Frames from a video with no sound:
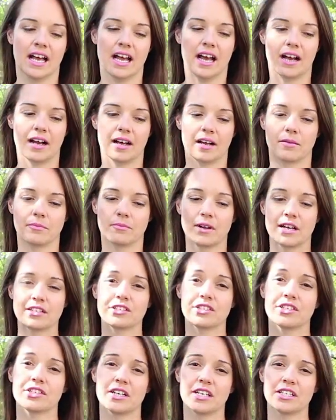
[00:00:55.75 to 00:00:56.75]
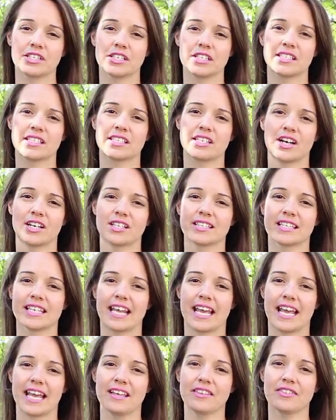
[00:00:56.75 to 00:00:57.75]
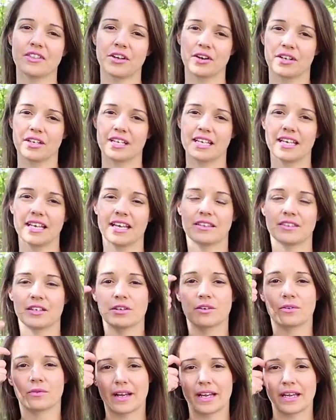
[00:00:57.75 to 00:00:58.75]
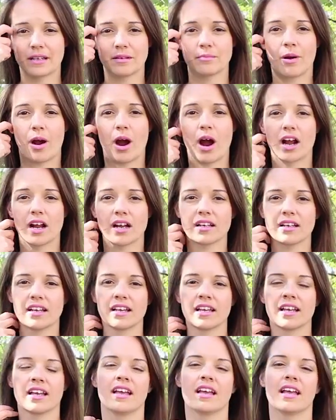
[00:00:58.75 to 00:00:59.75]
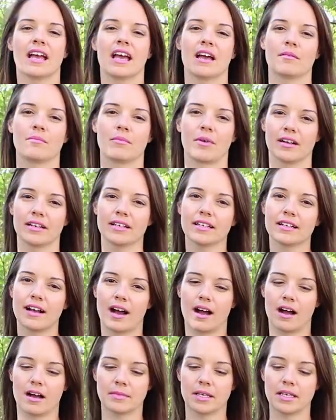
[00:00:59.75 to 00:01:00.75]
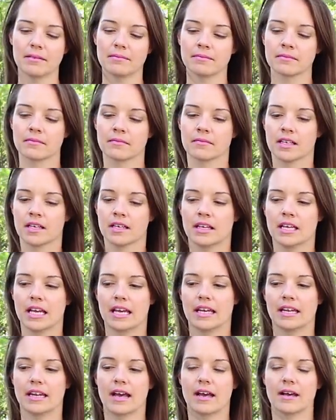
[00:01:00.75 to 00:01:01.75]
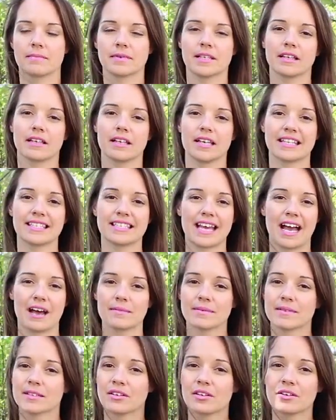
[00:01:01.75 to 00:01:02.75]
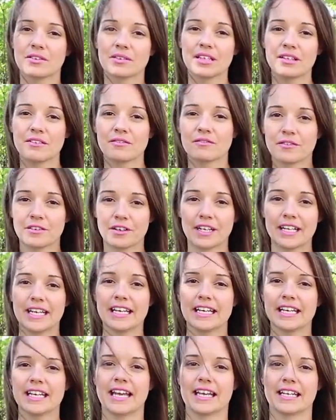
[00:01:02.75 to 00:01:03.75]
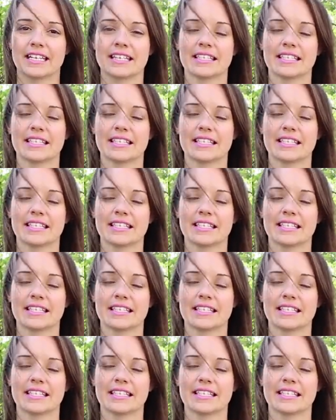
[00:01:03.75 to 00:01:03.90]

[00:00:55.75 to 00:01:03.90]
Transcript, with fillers: Um, registration starts at eight thirty in the Grand Park at Market Common. It abso it's absolutely free and